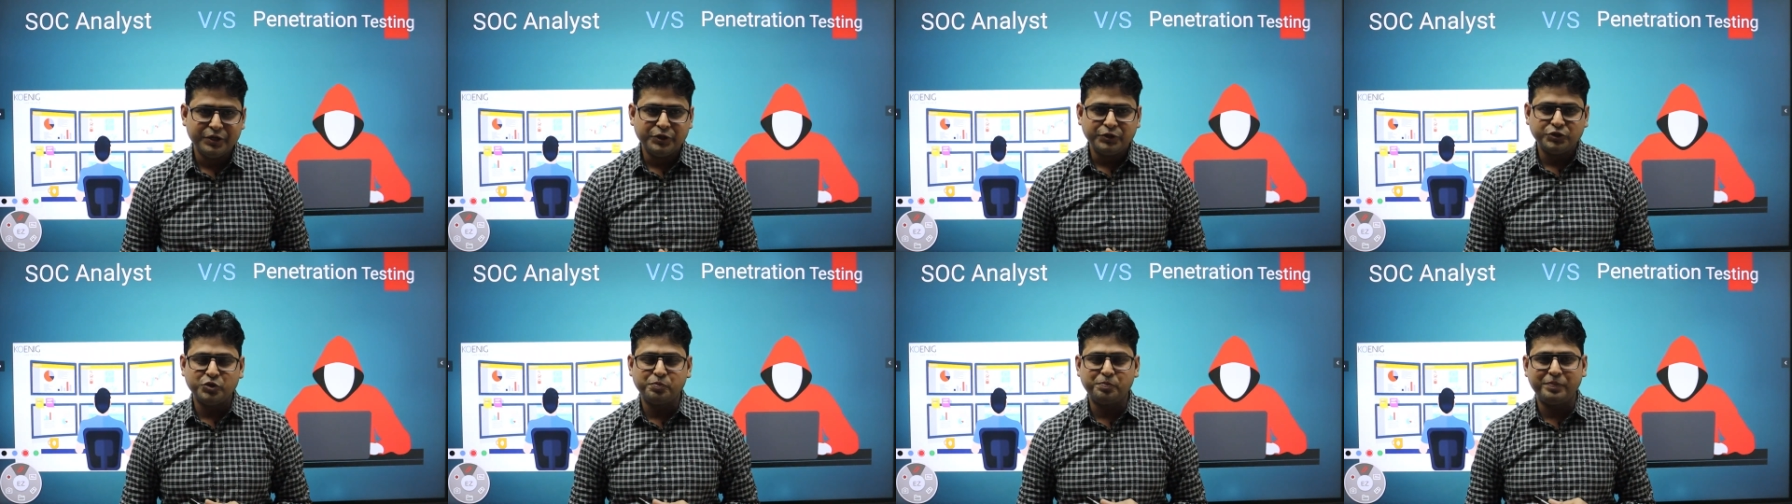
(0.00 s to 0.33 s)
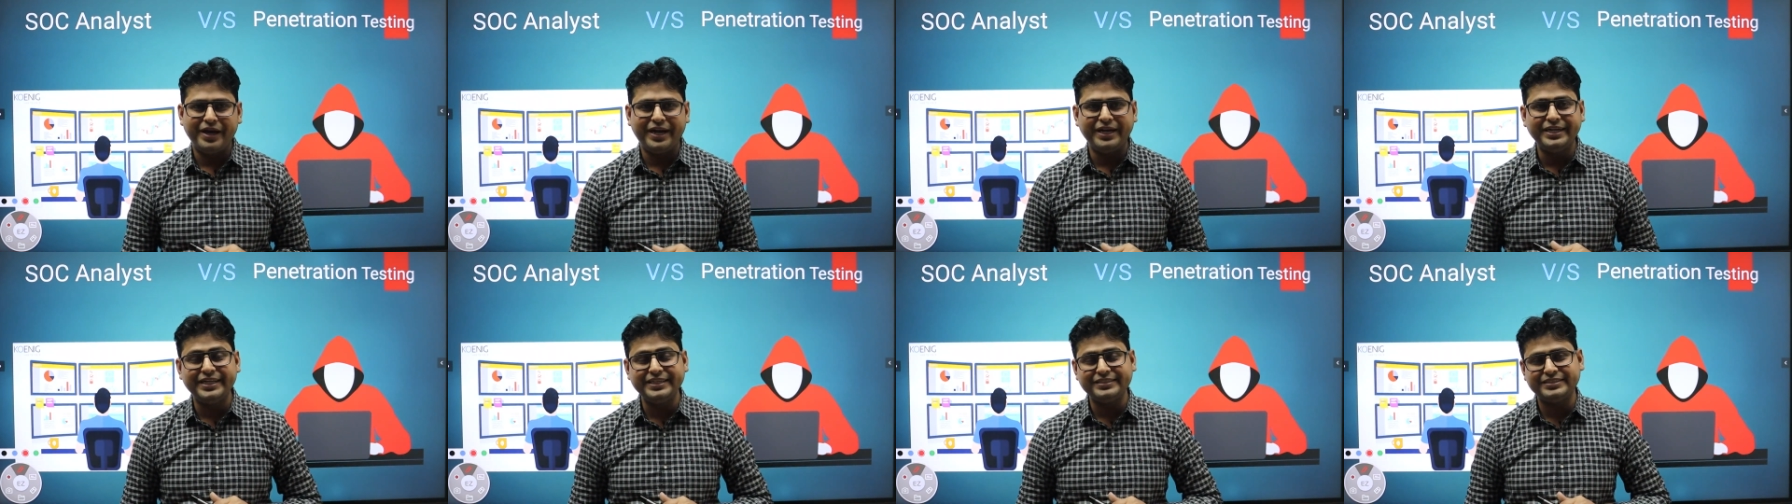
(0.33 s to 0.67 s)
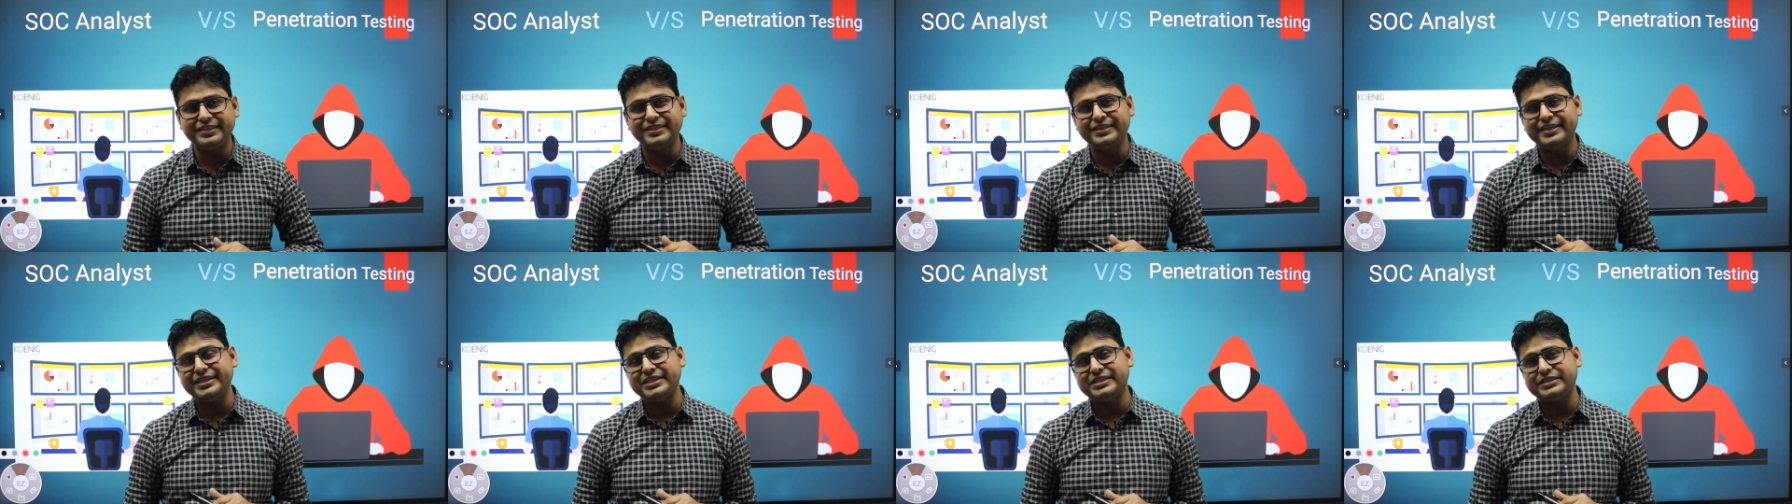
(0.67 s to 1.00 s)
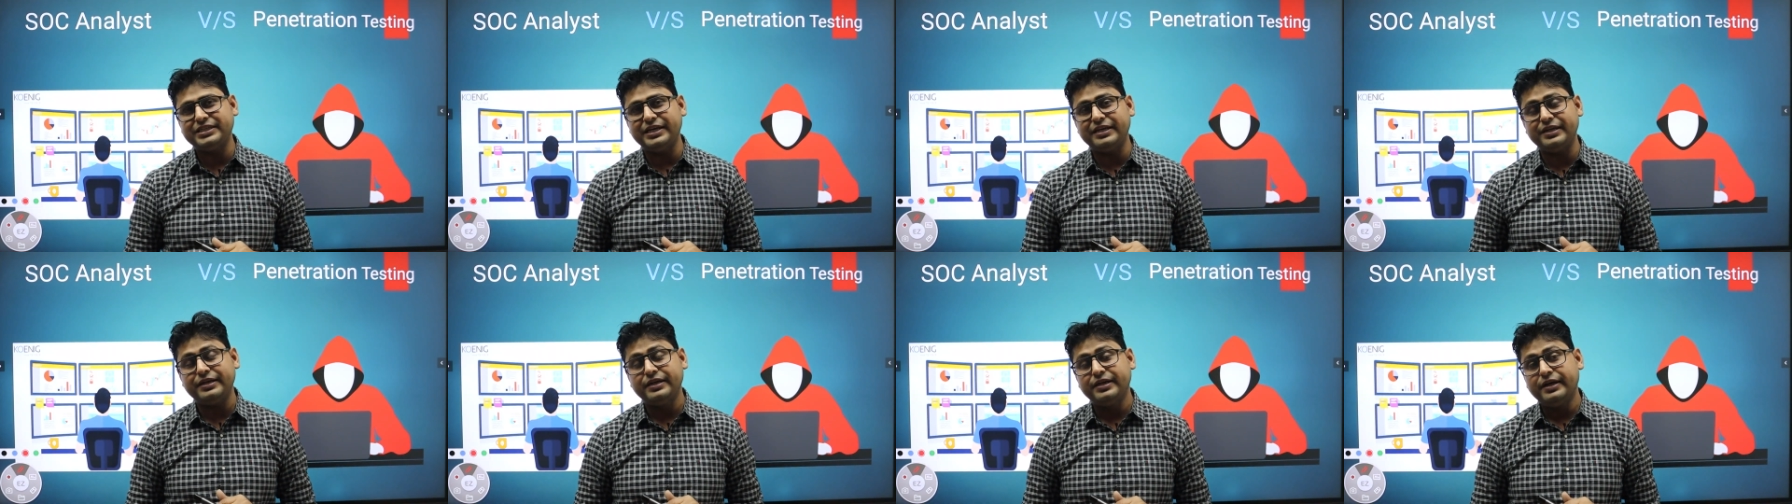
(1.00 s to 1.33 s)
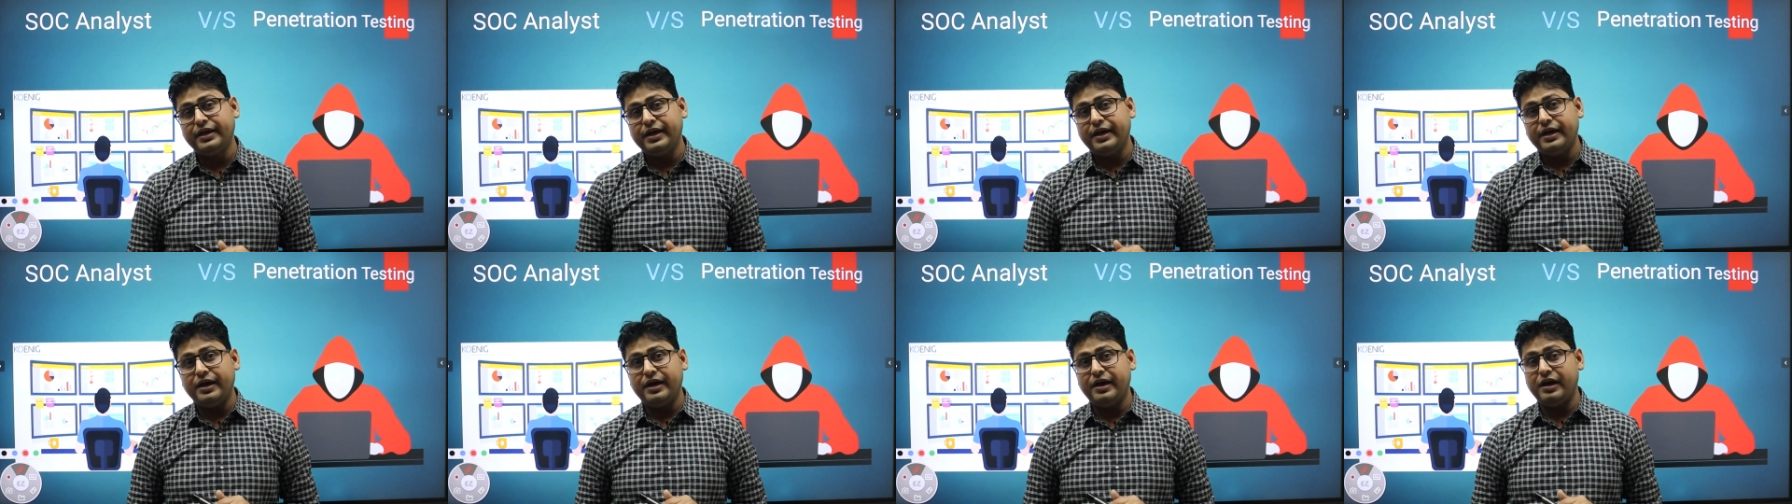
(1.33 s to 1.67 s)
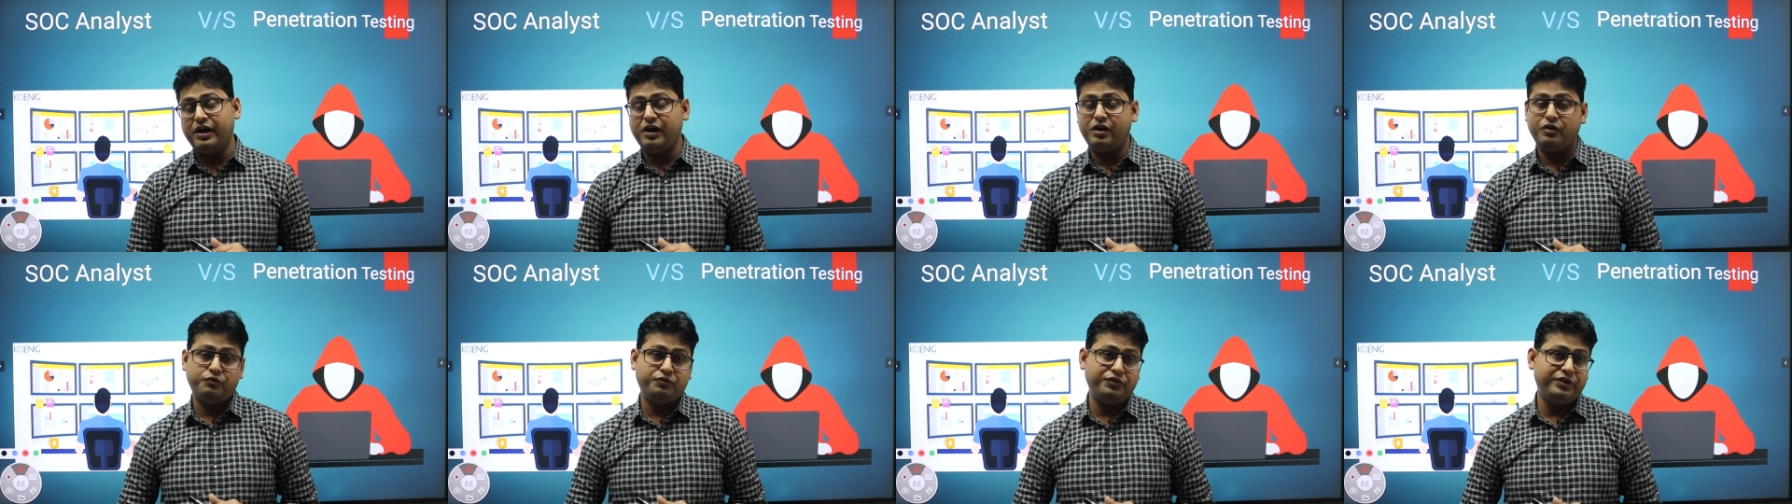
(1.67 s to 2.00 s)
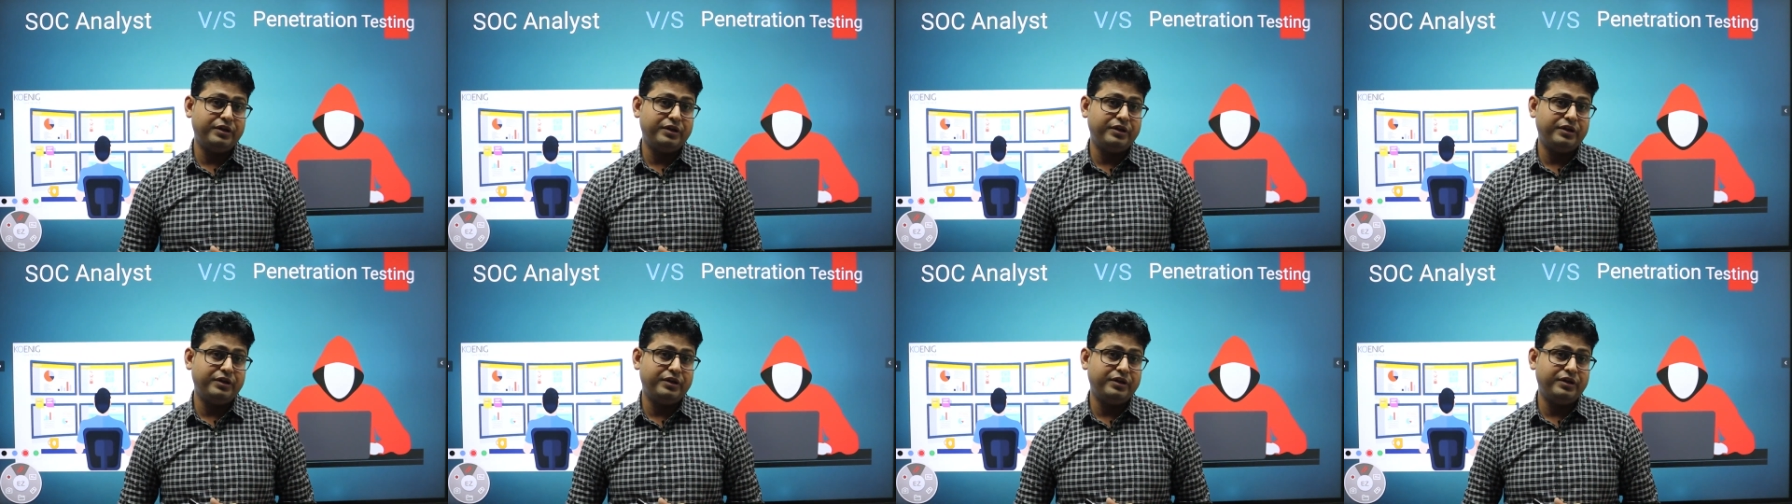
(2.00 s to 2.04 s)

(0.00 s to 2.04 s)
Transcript: So penetration tester uh,